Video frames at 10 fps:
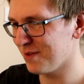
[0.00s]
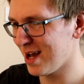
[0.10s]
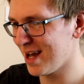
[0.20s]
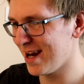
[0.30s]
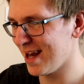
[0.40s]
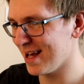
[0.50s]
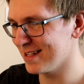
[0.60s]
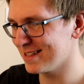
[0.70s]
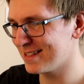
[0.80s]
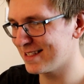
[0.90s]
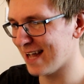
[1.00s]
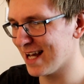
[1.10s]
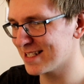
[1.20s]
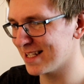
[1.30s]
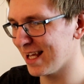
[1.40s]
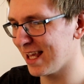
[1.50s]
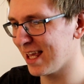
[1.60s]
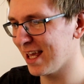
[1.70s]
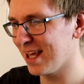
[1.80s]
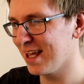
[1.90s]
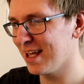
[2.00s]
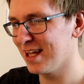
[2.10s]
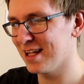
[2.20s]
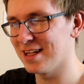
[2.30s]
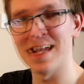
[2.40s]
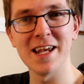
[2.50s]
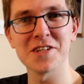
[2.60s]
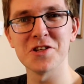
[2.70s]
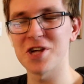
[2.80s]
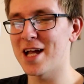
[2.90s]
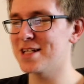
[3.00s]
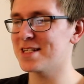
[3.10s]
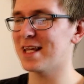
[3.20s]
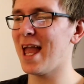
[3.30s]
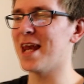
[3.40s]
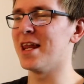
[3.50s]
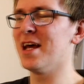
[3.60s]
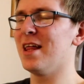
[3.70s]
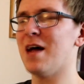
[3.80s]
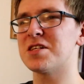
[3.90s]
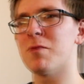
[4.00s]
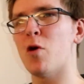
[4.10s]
Fantastic. Ladies and gents, again, that's a